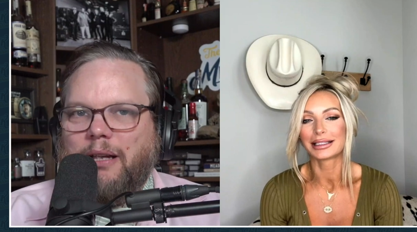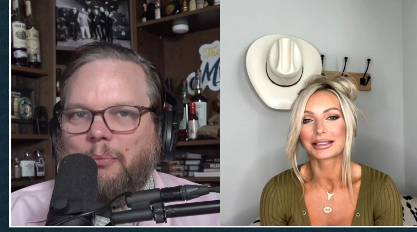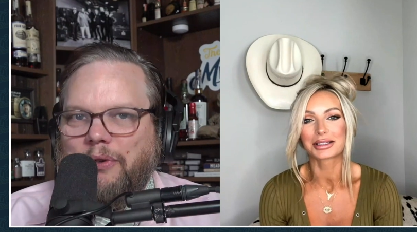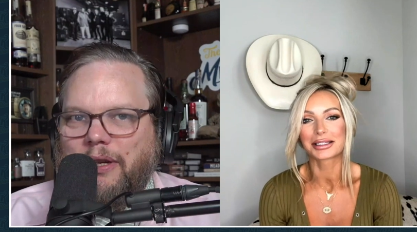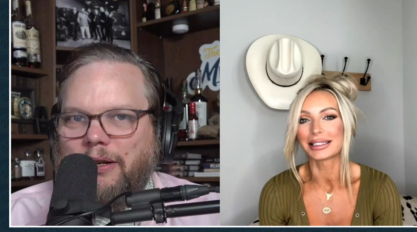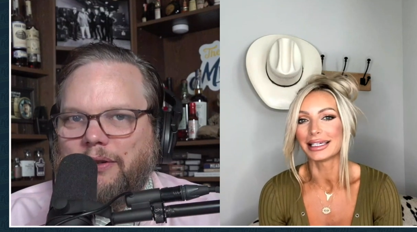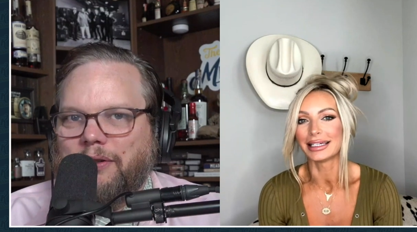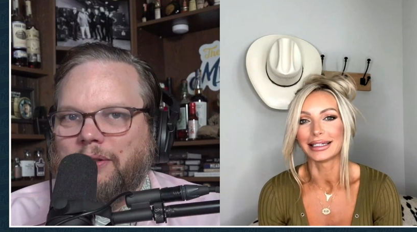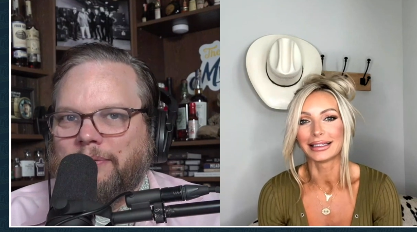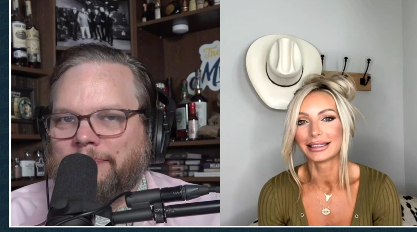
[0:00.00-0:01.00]
Speaker 1: couple let's years. Just
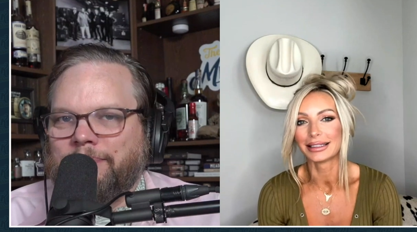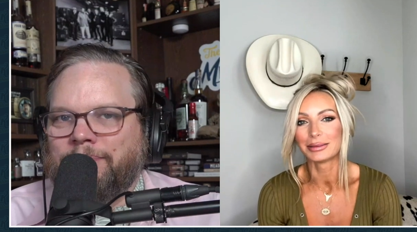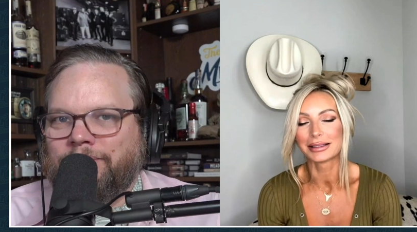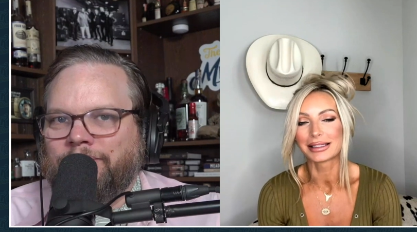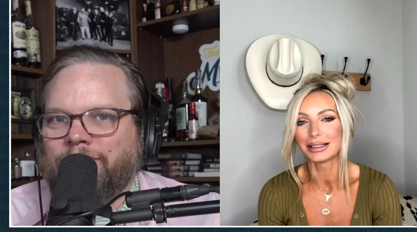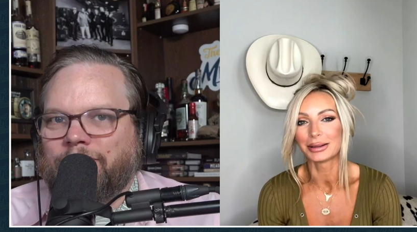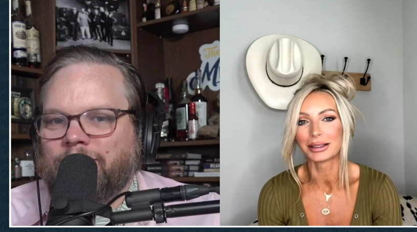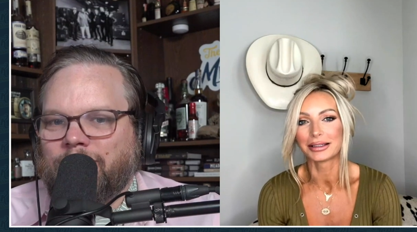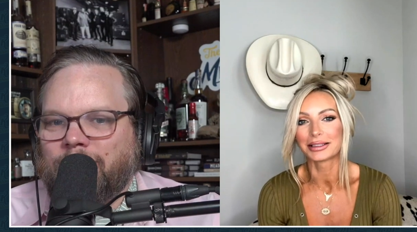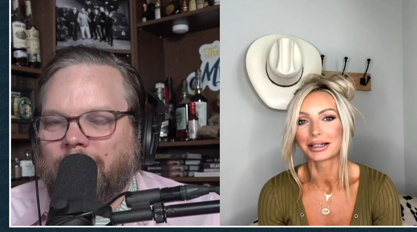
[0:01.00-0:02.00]
see it. Let me see
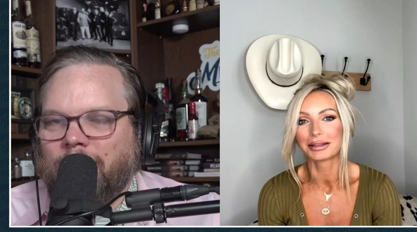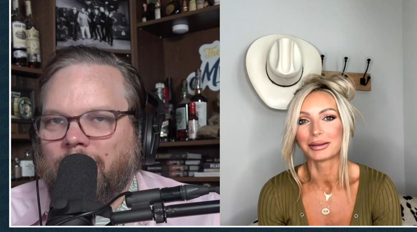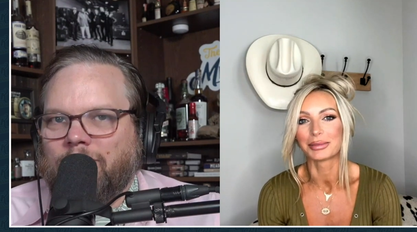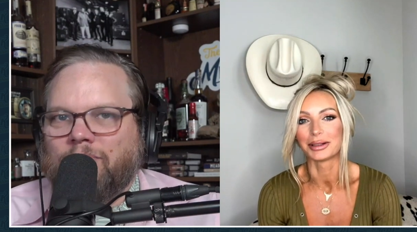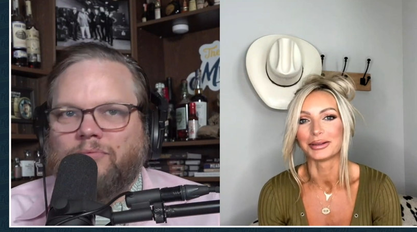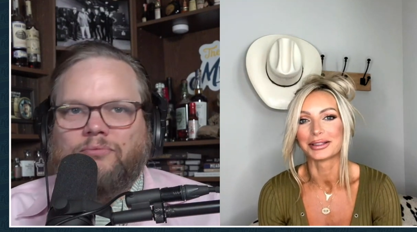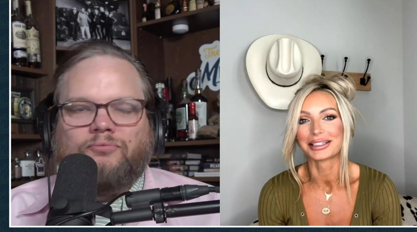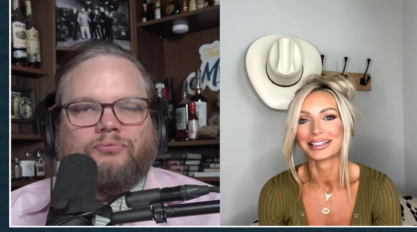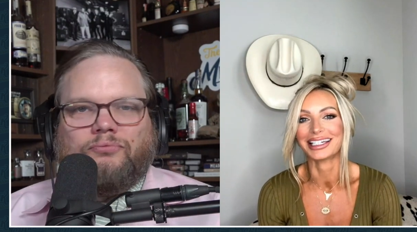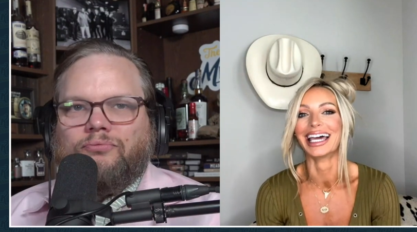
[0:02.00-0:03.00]
your duck lip
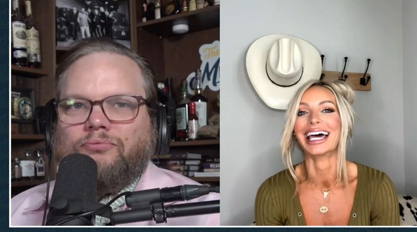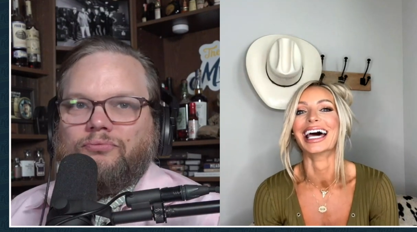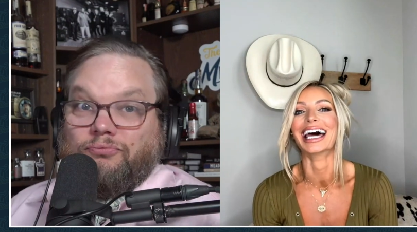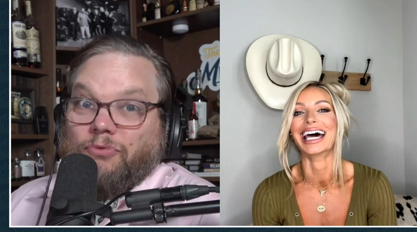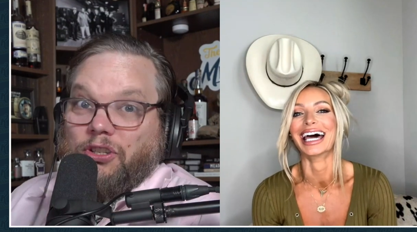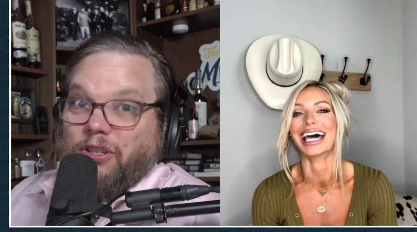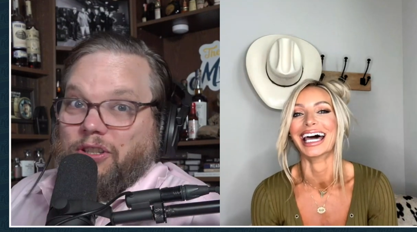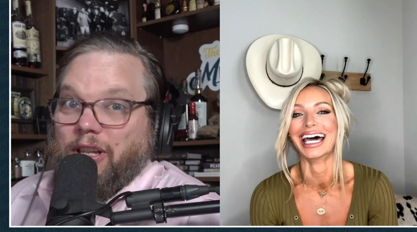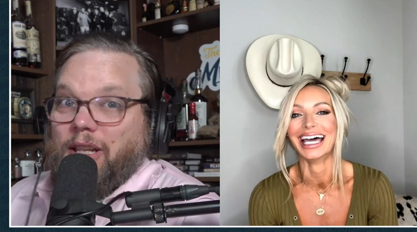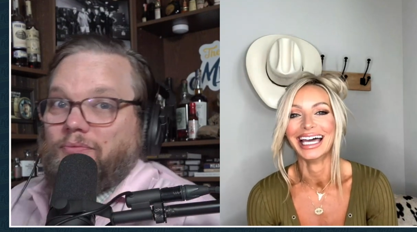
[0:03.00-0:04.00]
pose.
Speaker 2: This is
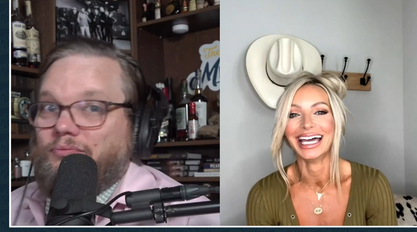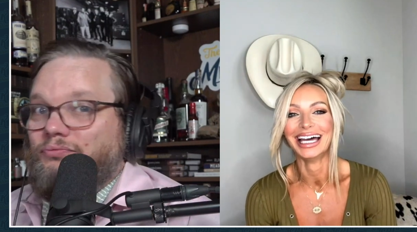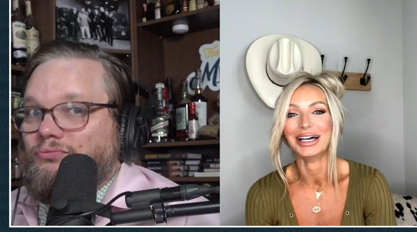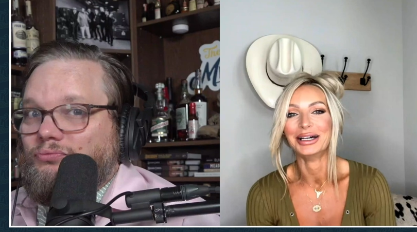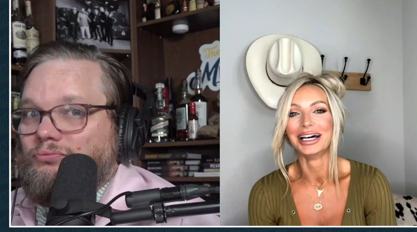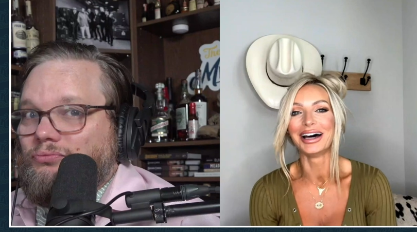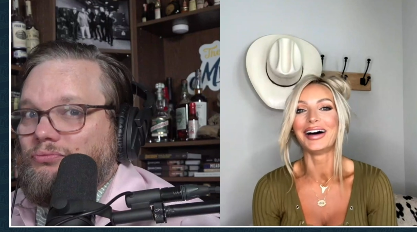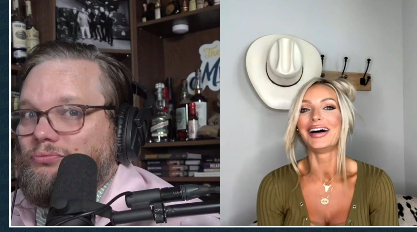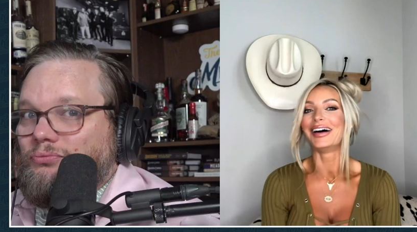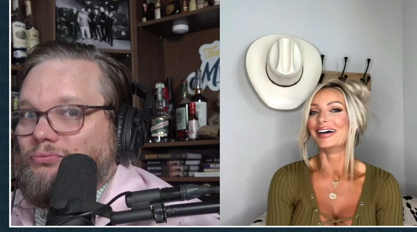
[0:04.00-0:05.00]
just it.
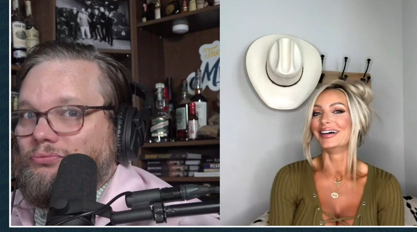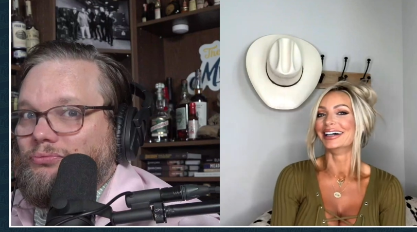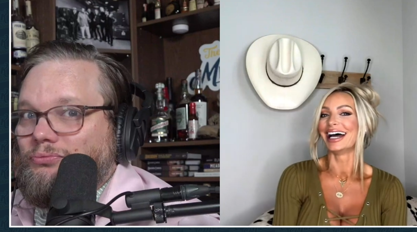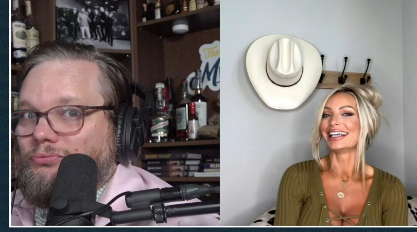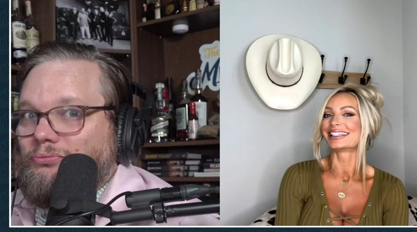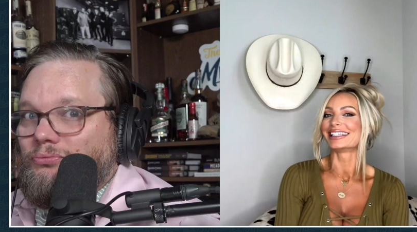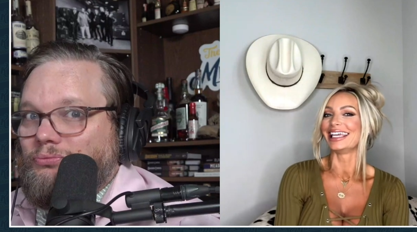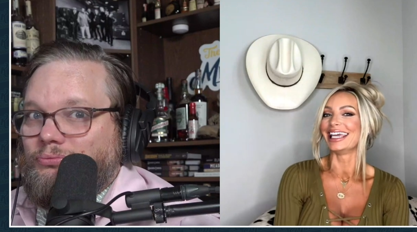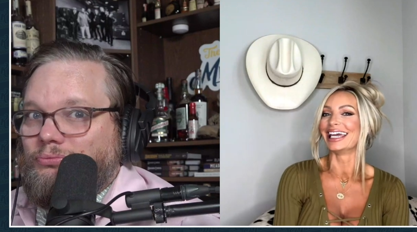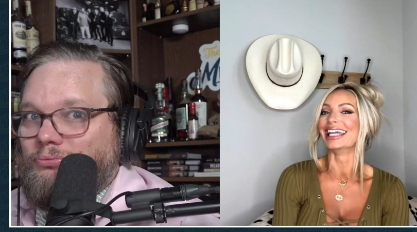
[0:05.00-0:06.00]
Speaker 1: Oh, I
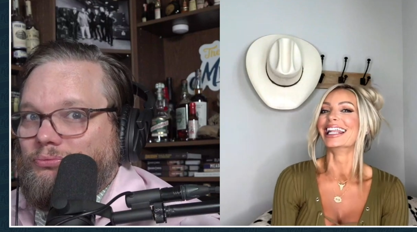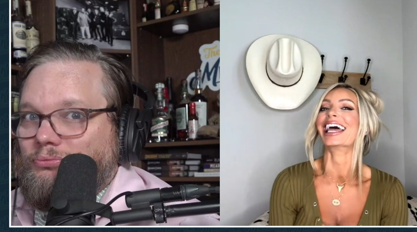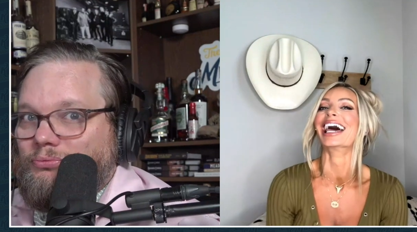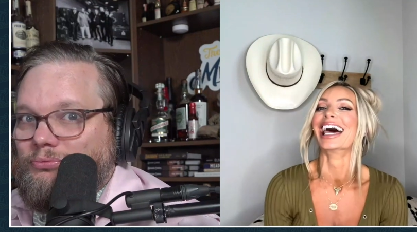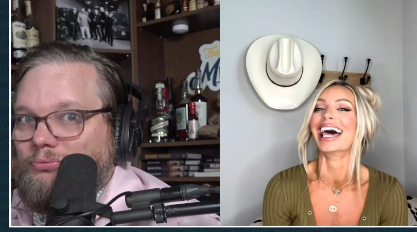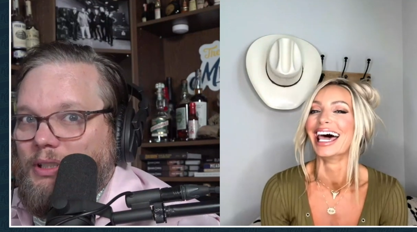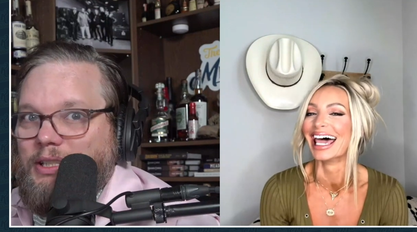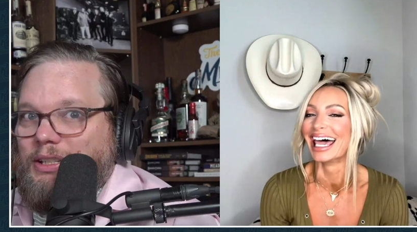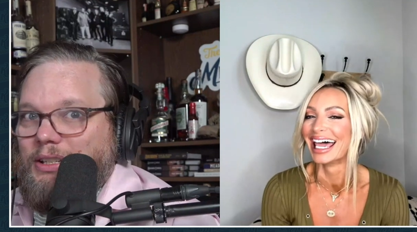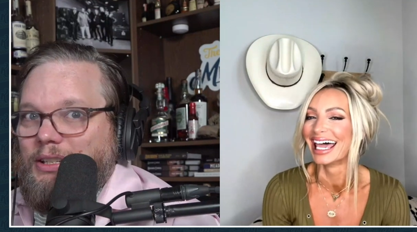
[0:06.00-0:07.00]
see it.
Speaker 2: this,
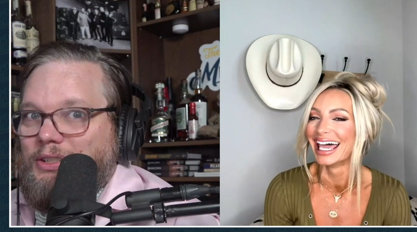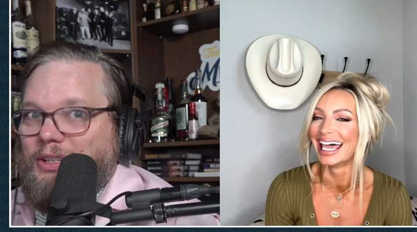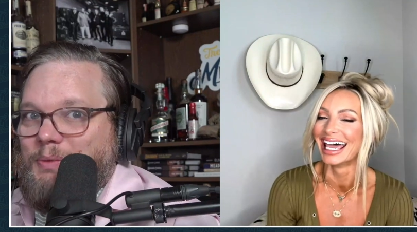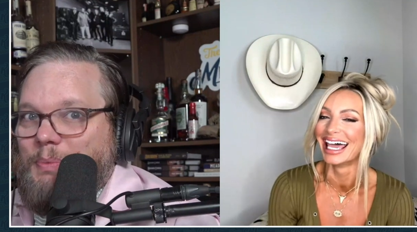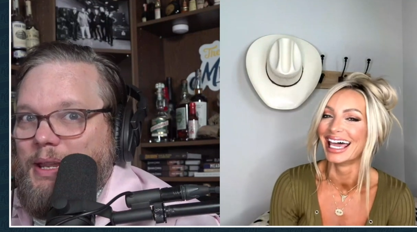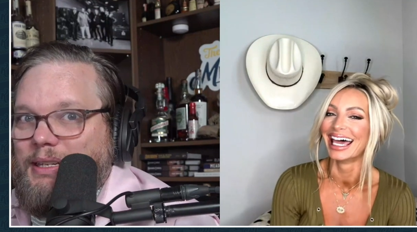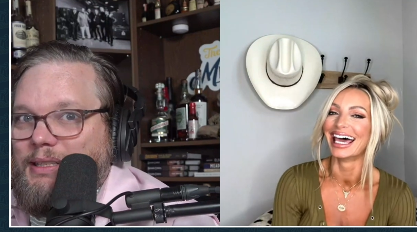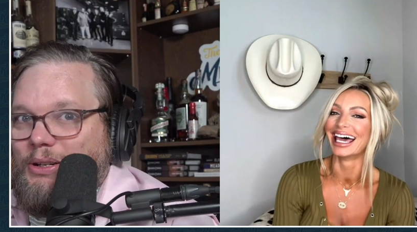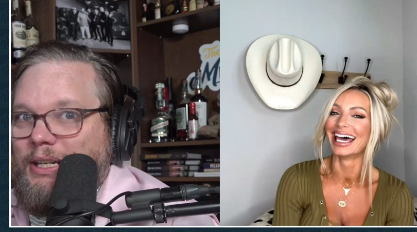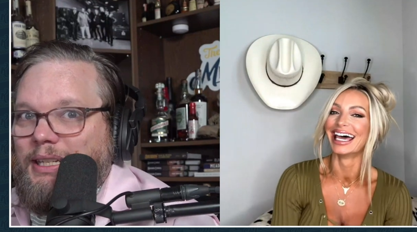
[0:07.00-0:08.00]
is, this is just me,
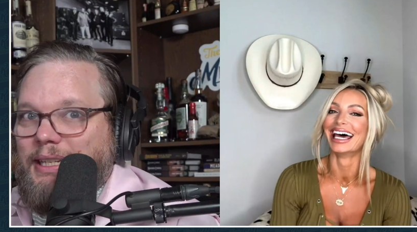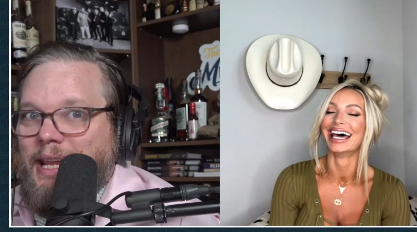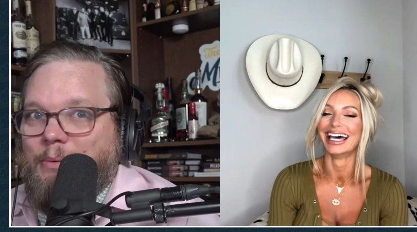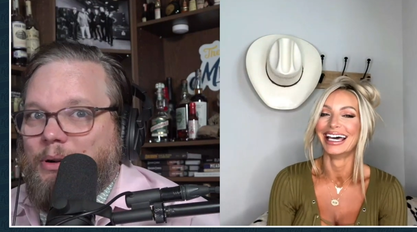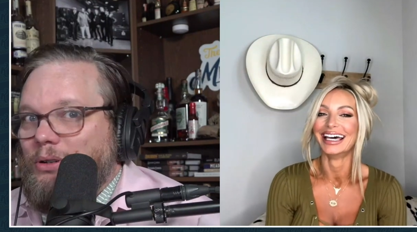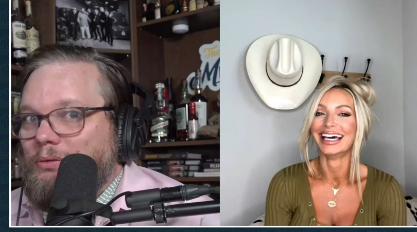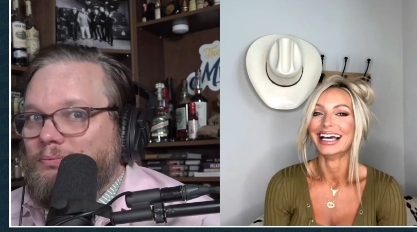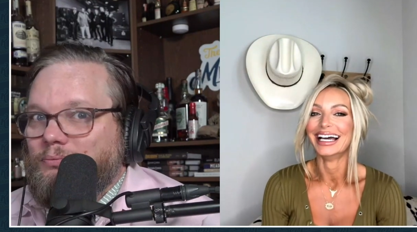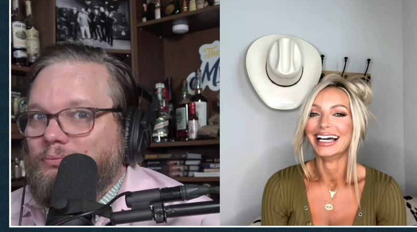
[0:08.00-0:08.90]
just looking at the camera, going.